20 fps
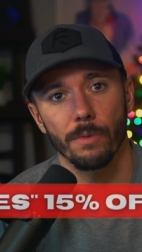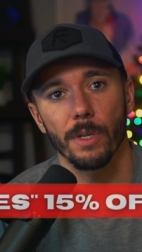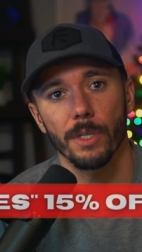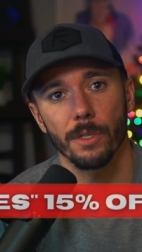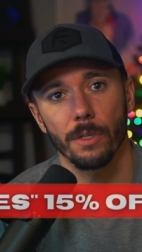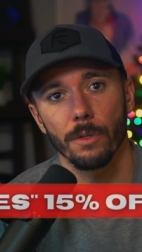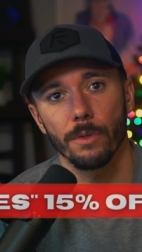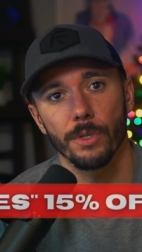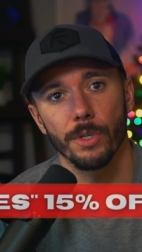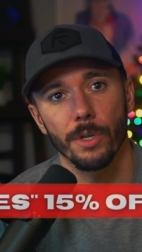
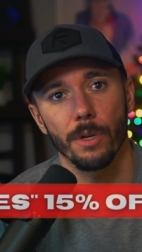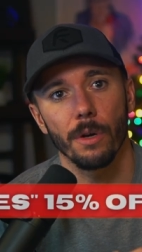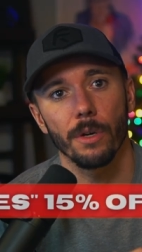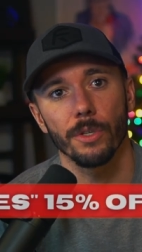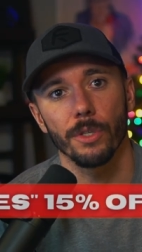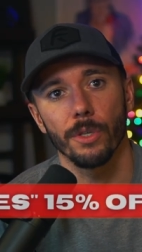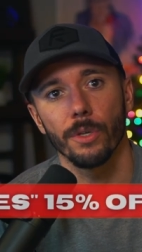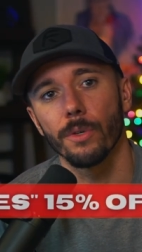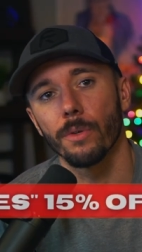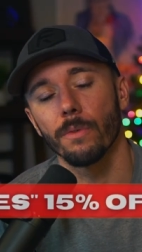resolution
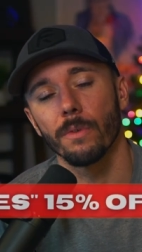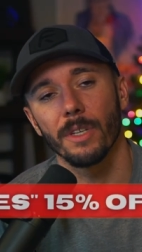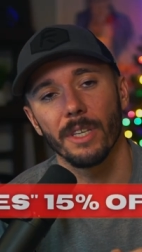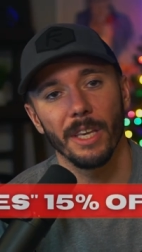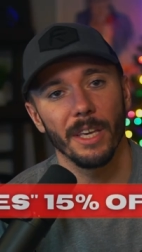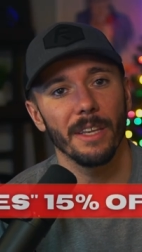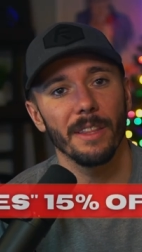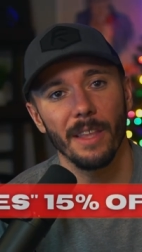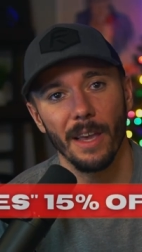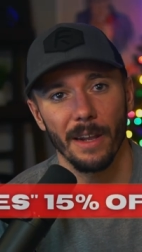on you,
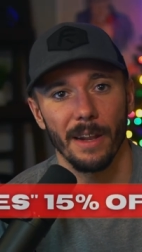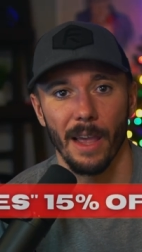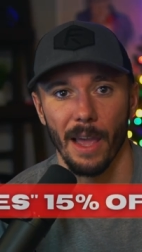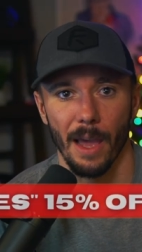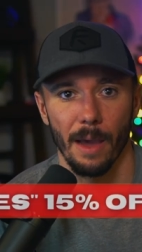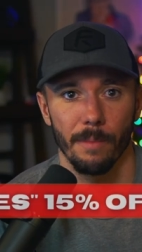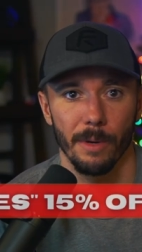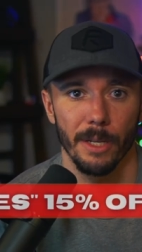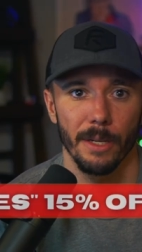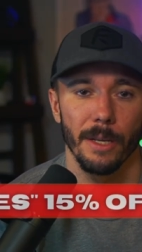kick that
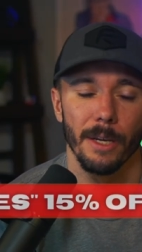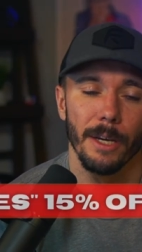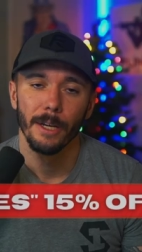habit,